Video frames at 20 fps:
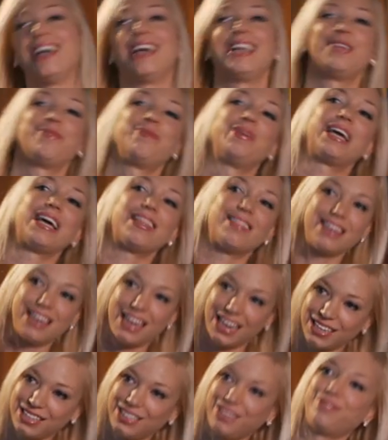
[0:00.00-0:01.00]
and then we get the
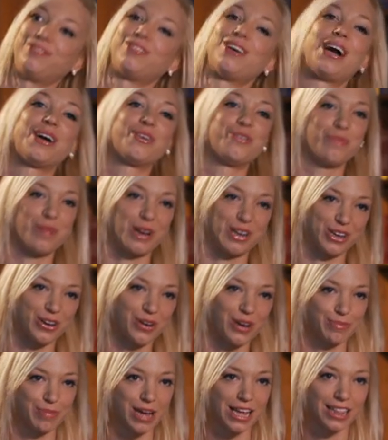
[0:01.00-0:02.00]
negative cycle about
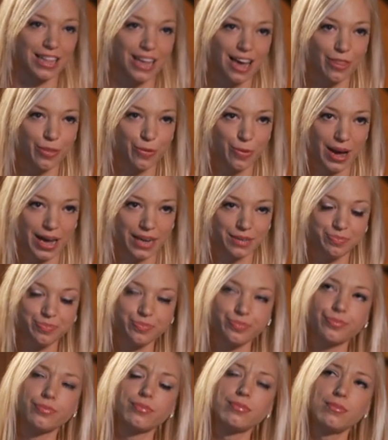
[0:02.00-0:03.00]
going back the other way.
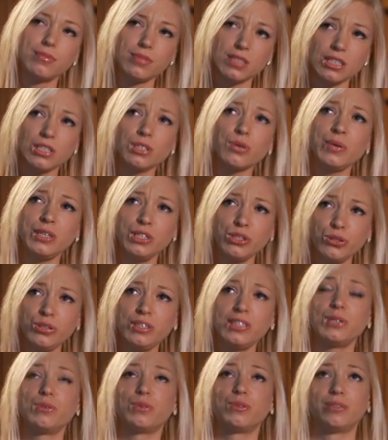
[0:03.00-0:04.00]
So we do
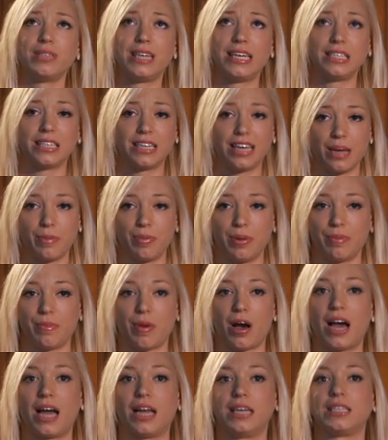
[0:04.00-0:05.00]
still need to keep in
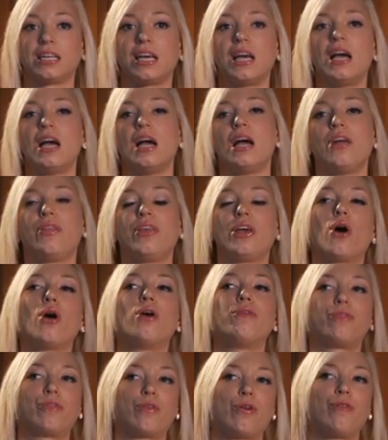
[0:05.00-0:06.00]
mind the
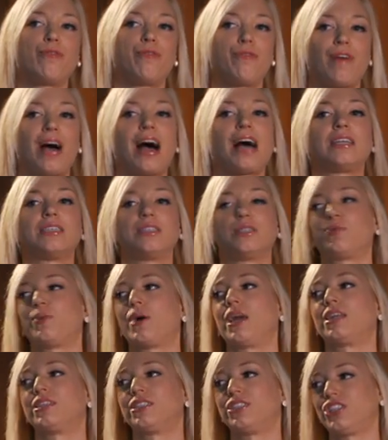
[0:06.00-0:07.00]
overall fat as
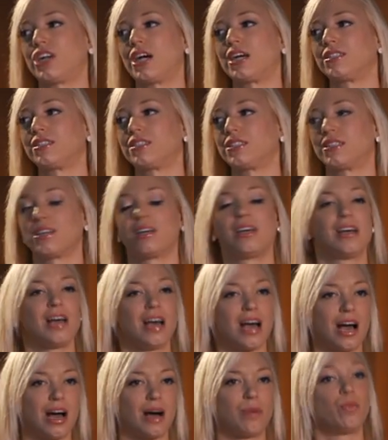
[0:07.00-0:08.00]
well as just
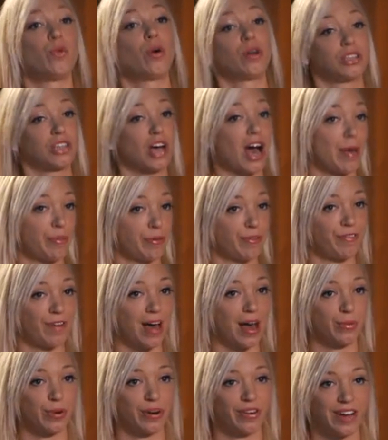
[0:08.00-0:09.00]
what type of
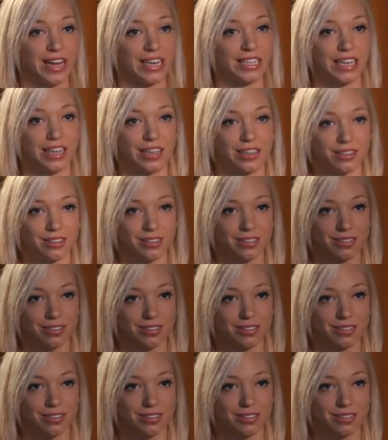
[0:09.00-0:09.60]
fat we're eating.